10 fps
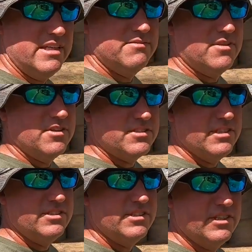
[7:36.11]
it first
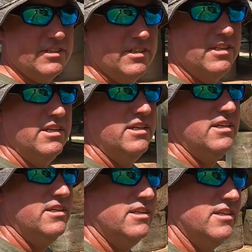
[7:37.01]
this year,
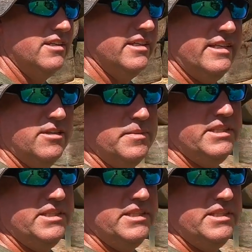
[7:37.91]
and it'll be